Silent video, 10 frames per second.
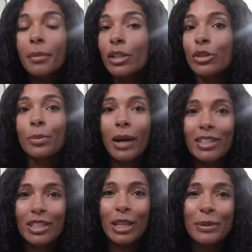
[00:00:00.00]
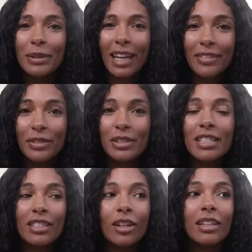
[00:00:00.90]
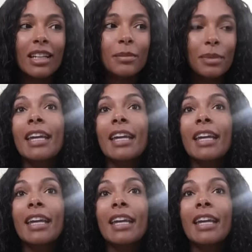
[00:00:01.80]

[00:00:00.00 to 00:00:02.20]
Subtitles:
major budget when I first started.